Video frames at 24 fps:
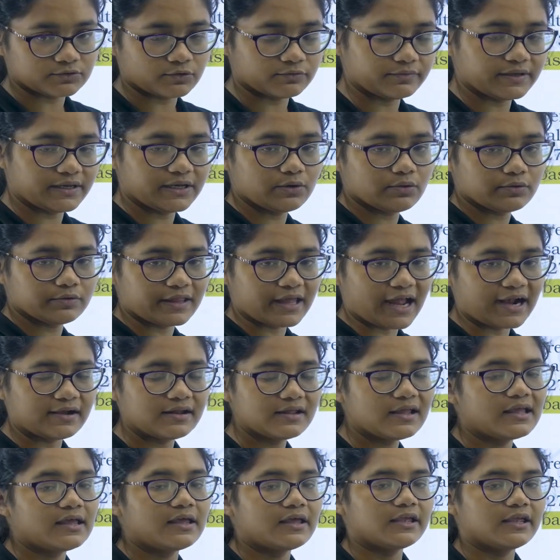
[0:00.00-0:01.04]
so we know
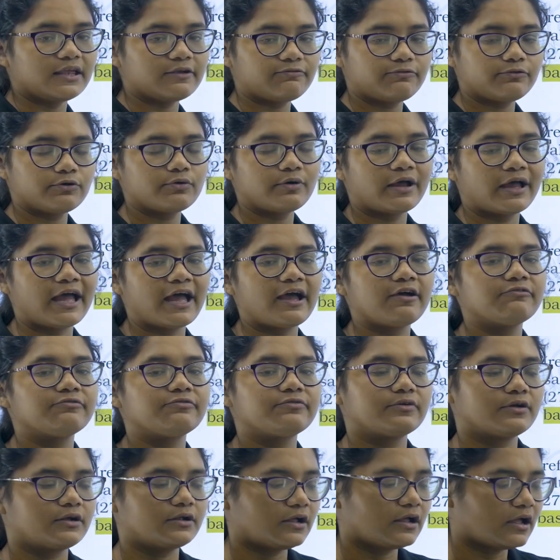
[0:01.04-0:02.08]
that if you
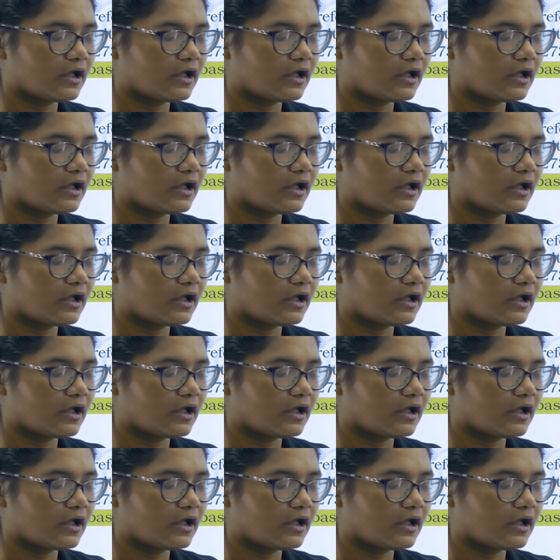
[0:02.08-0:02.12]
have